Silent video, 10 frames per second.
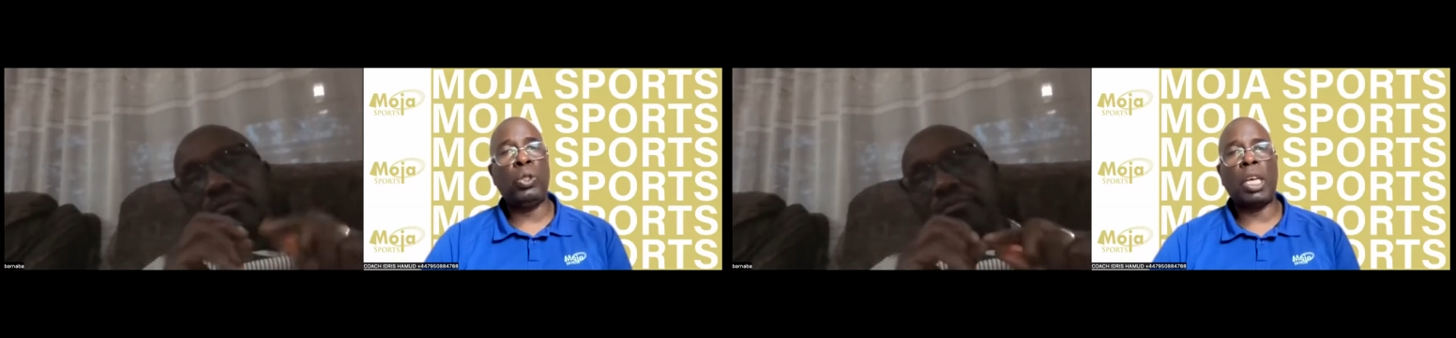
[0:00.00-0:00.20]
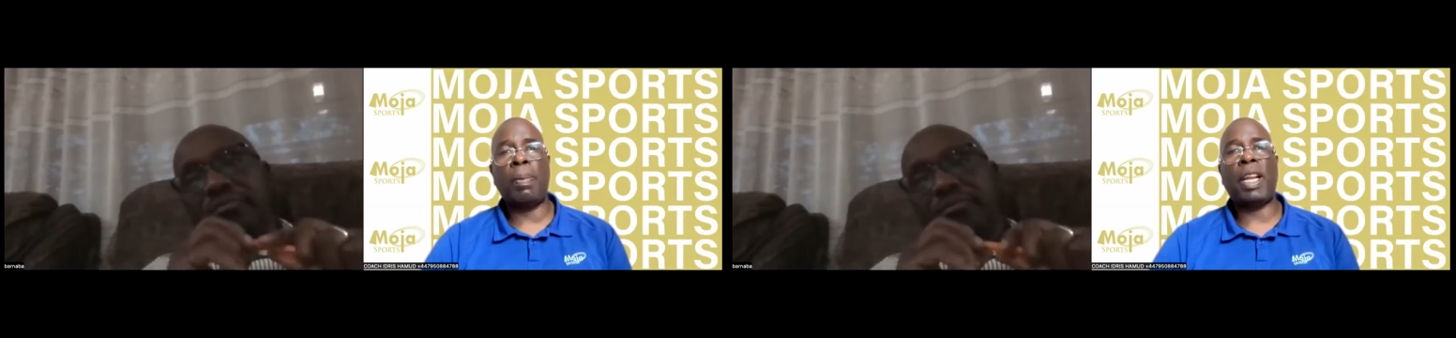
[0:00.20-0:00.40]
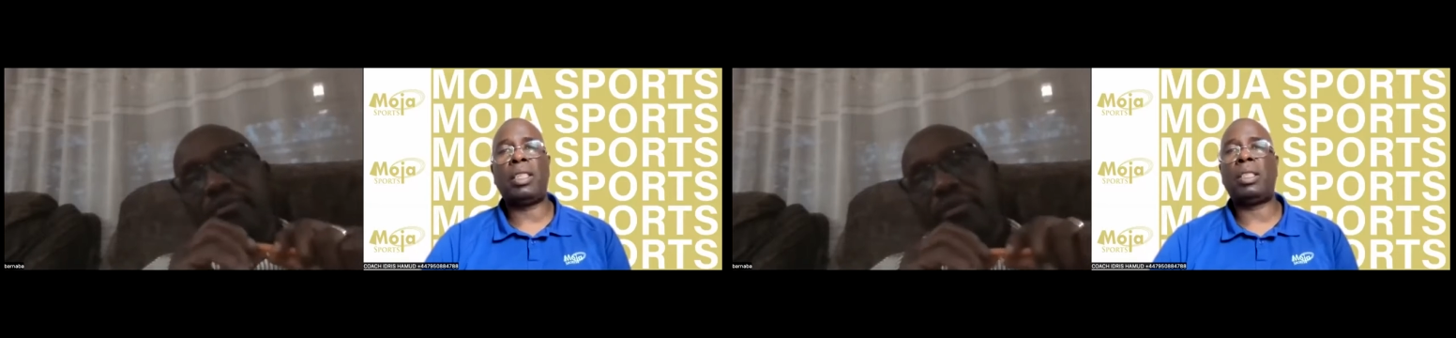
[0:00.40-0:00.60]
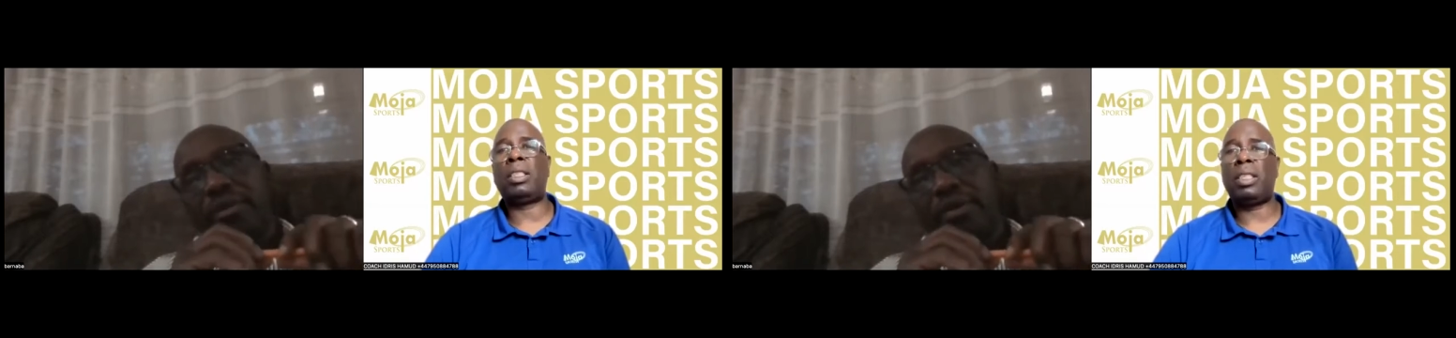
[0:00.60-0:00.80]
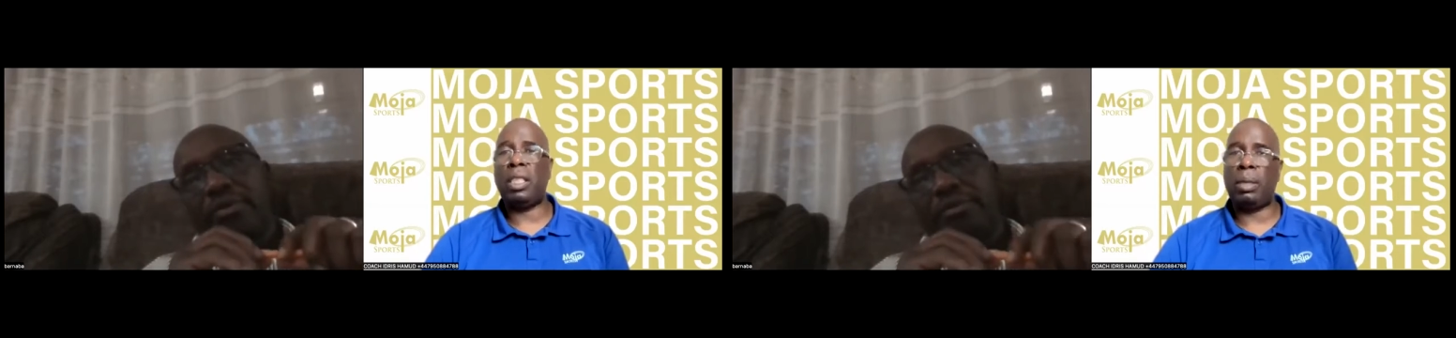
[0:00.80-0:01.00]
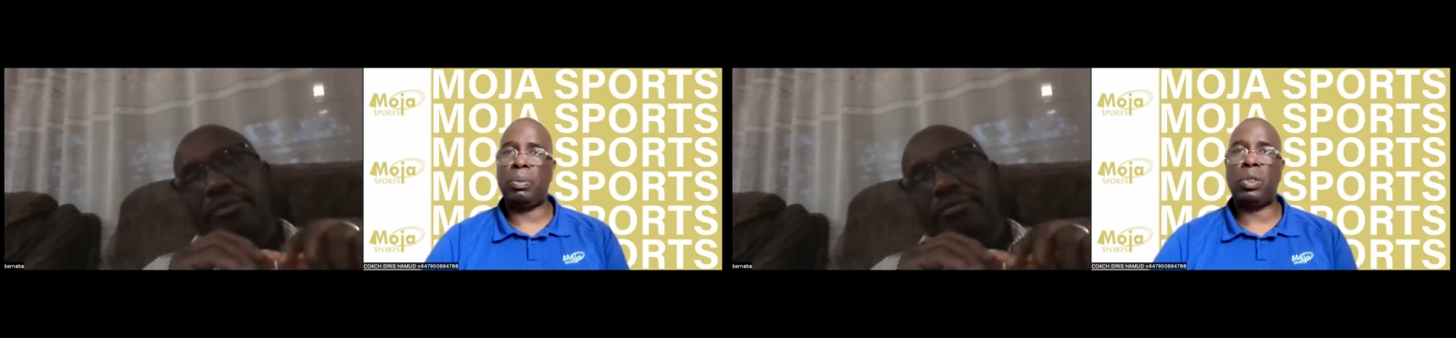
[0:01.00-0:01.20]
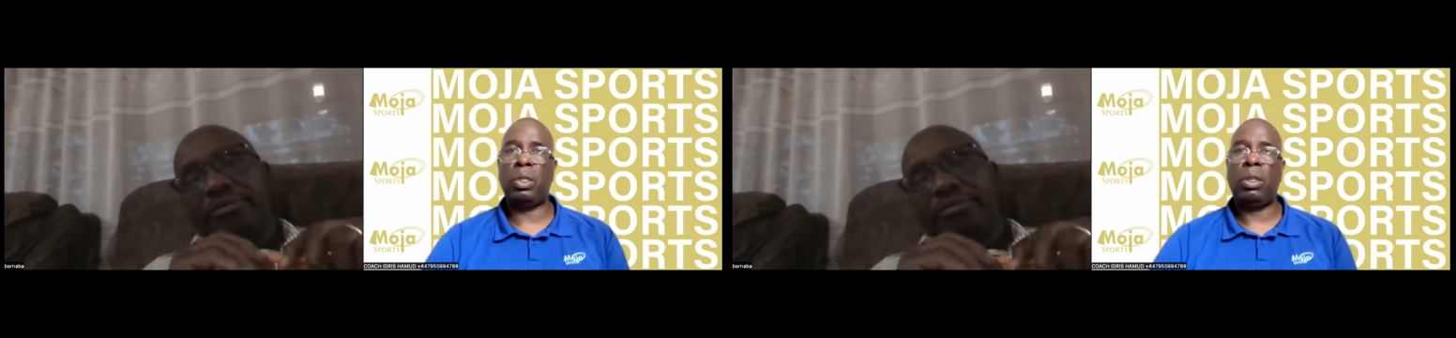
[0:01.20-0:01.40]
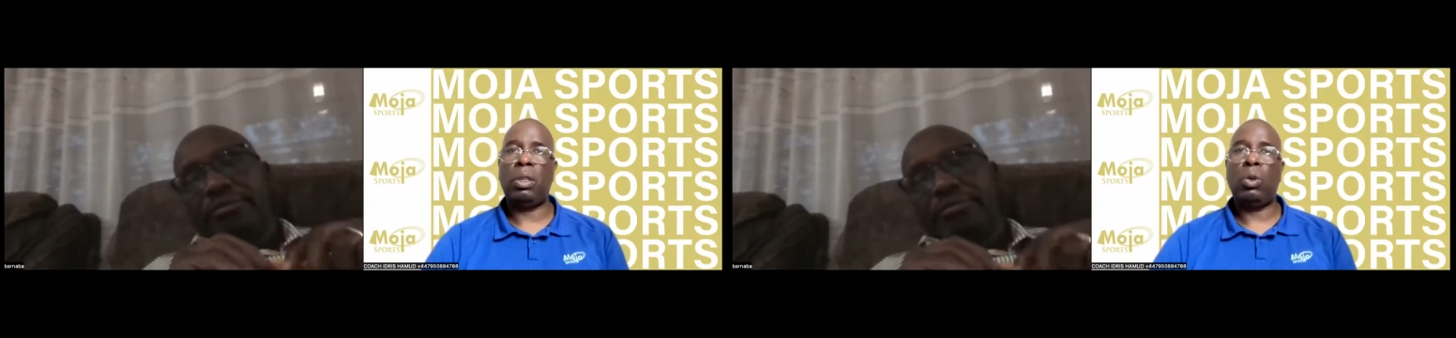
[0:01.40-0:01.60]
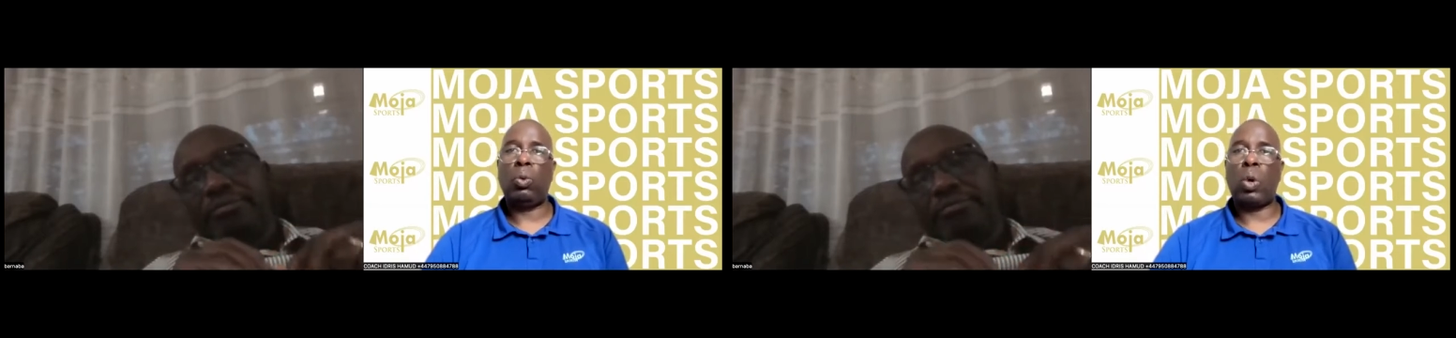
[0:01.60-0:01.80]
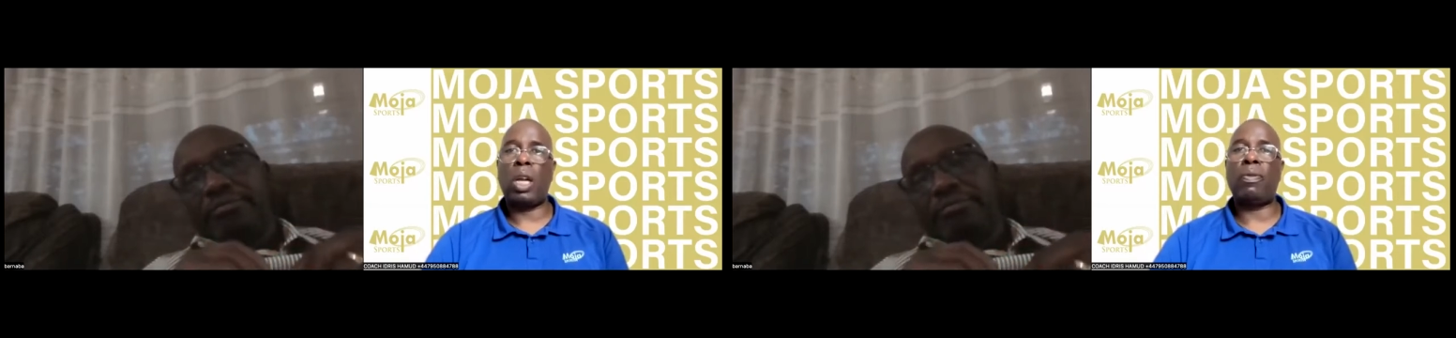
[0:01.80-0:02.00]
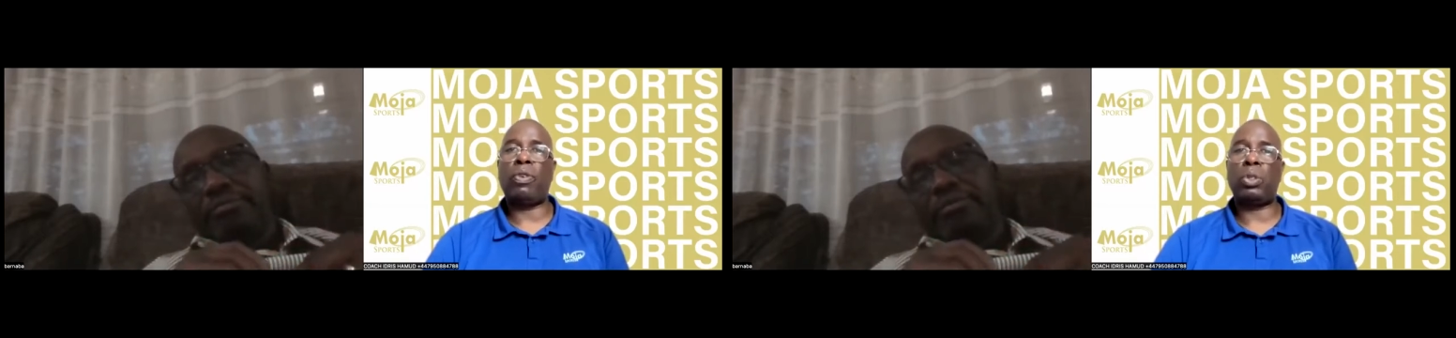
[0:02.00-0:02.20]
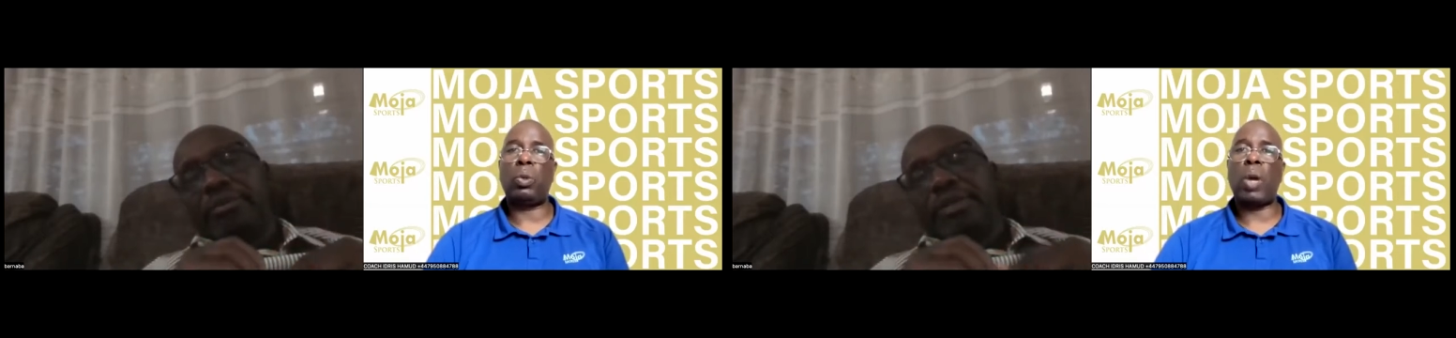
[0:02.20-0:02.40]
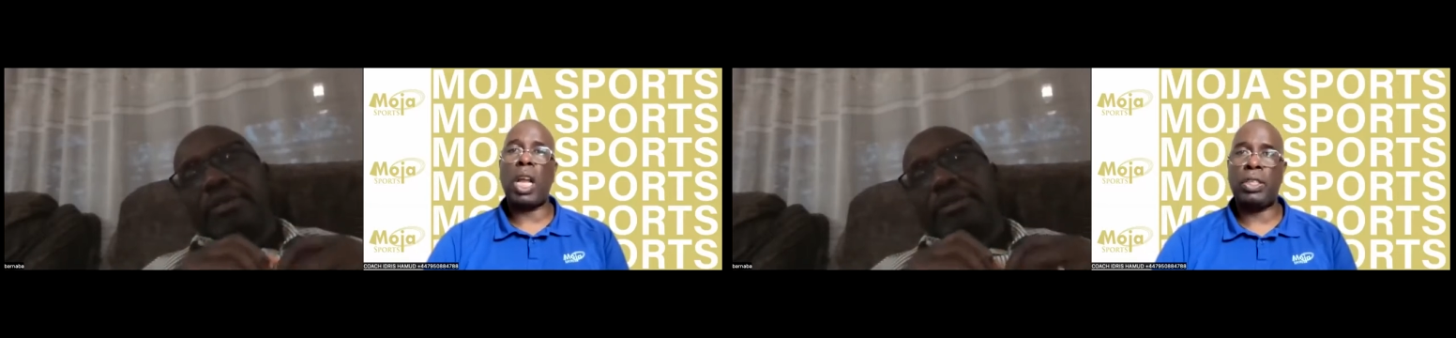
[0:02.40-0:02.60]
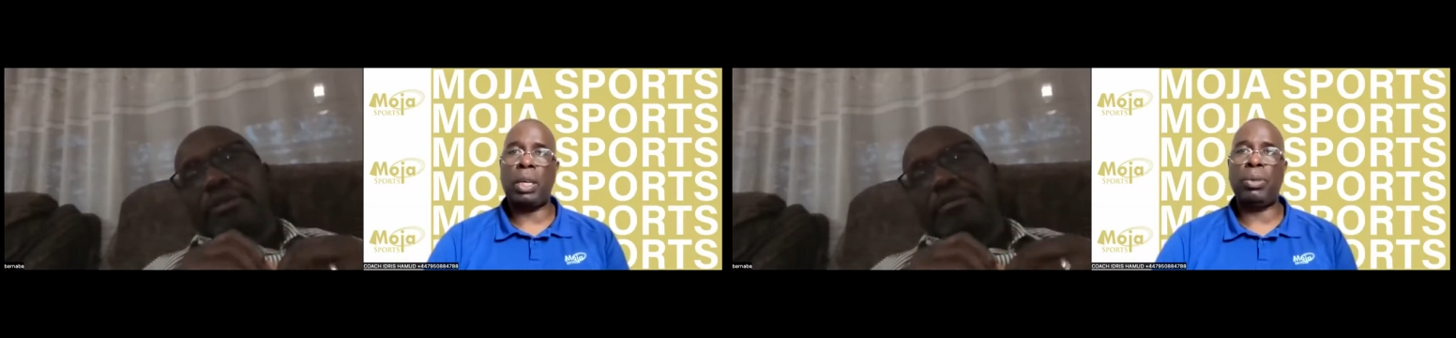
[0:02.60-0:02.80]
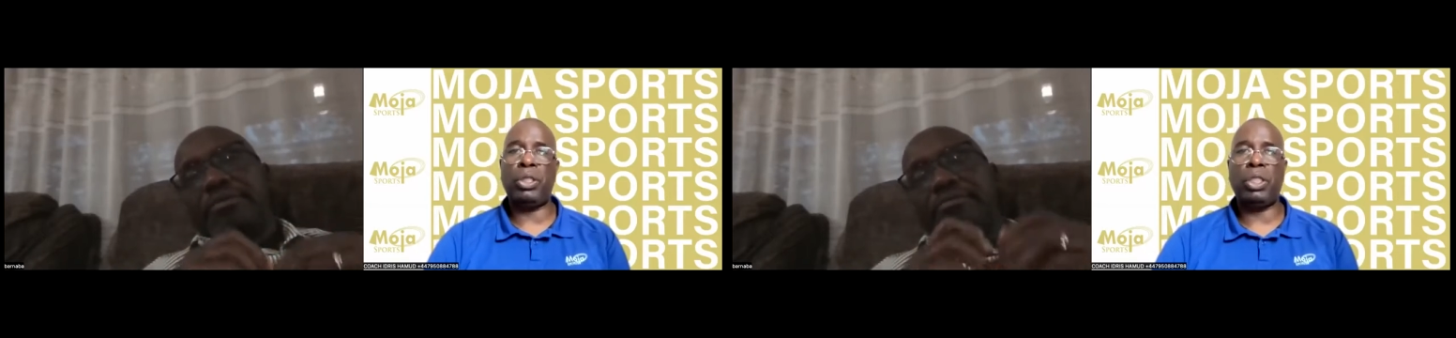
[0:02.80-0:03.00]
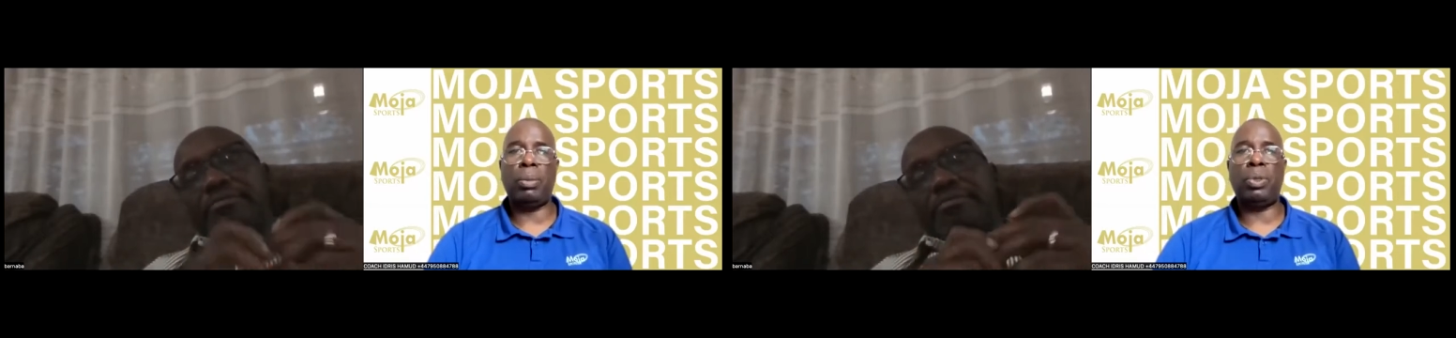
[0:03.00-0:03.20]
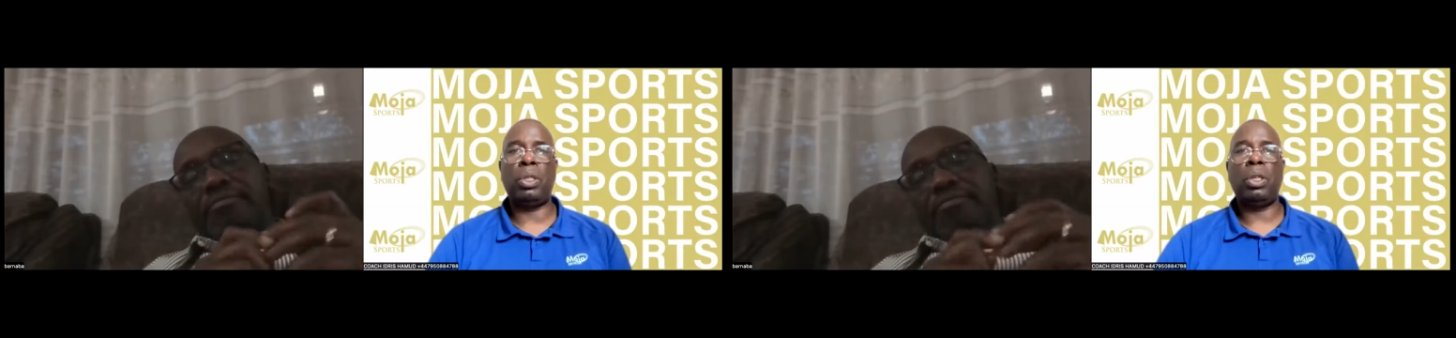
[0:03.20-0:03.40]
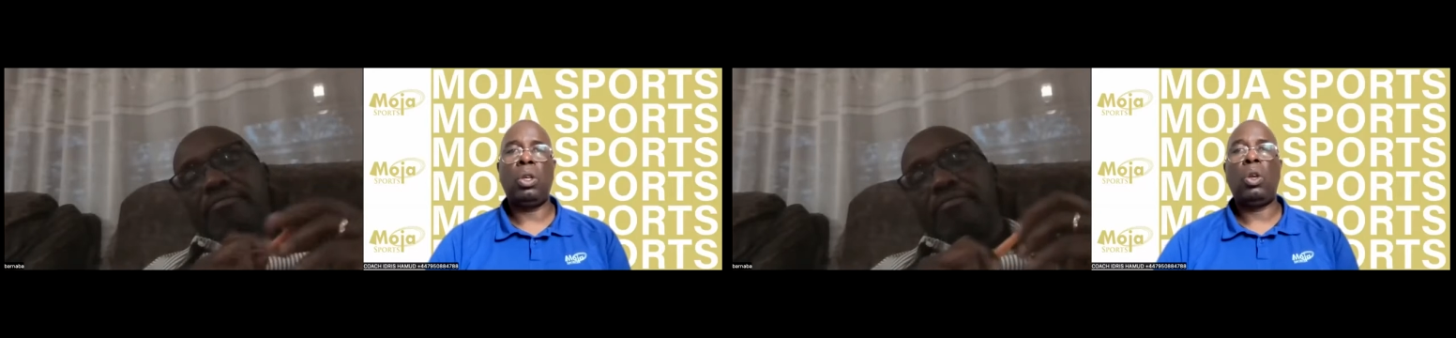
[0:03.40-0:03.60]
separate teams, one for the World Championships,